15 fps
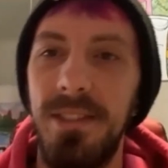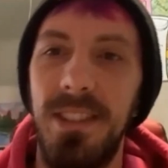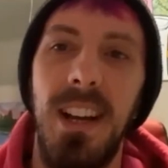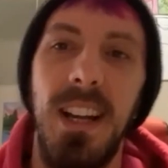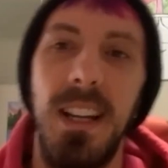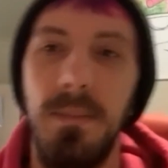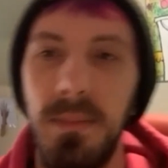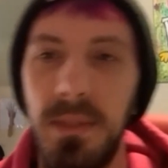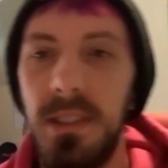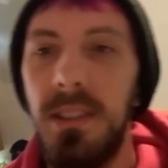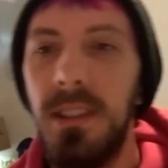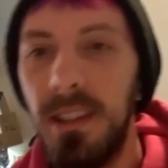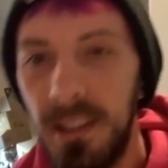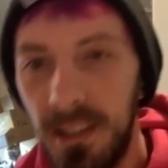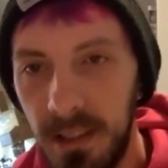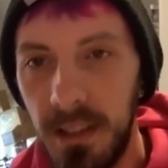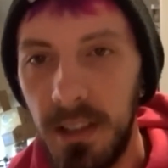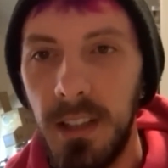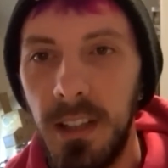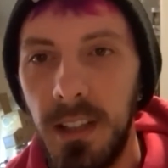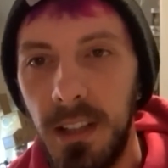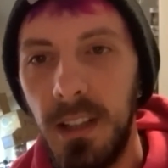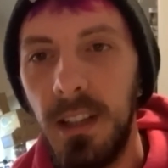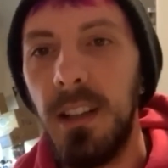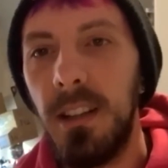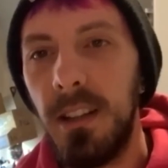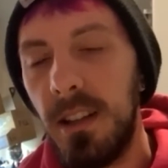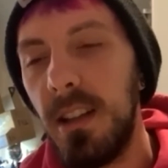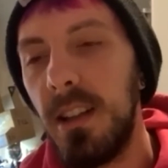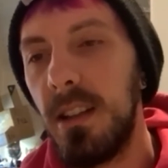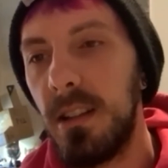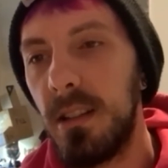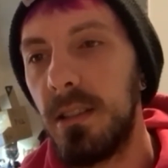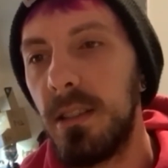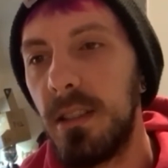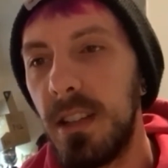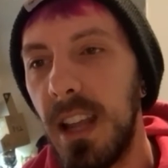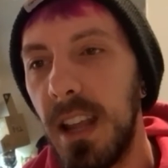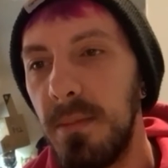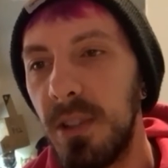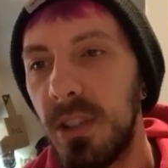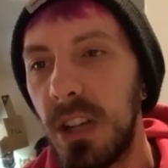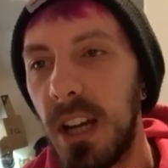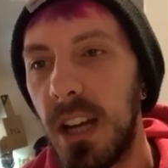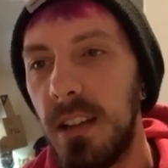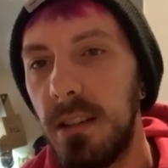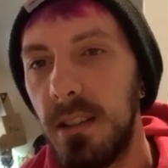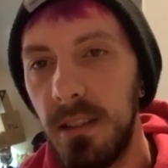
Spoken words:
times and he gave me a shot.